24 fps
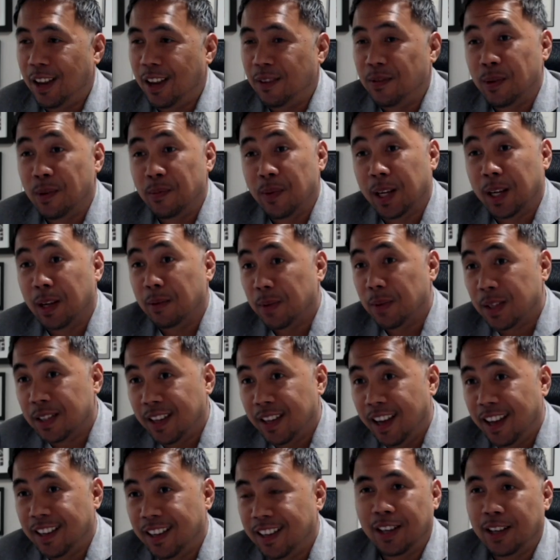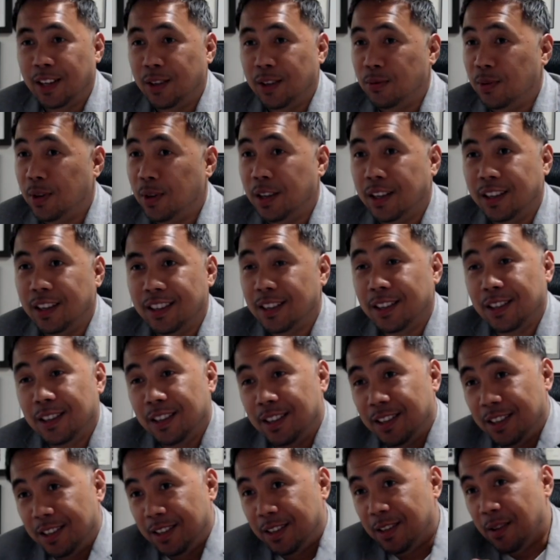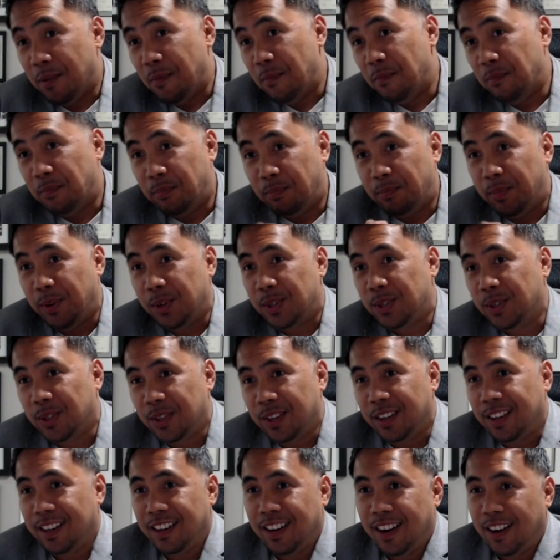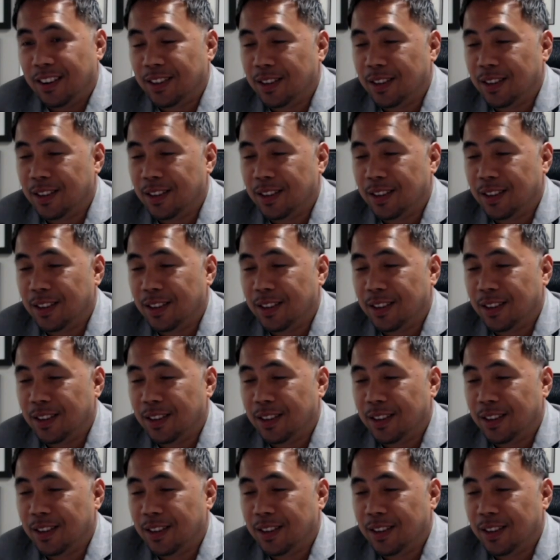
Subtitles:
you make a mistake, it could really push you to the ground.